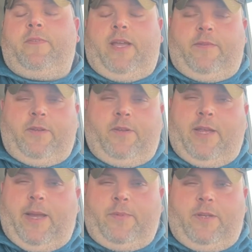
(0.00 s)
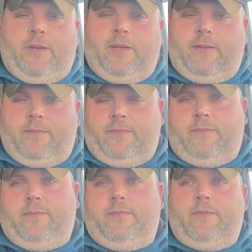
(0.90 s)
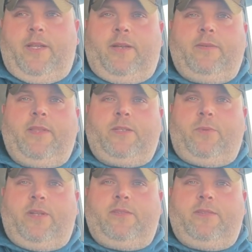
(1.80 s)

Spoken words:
you have to adapt, do it. You know, that's why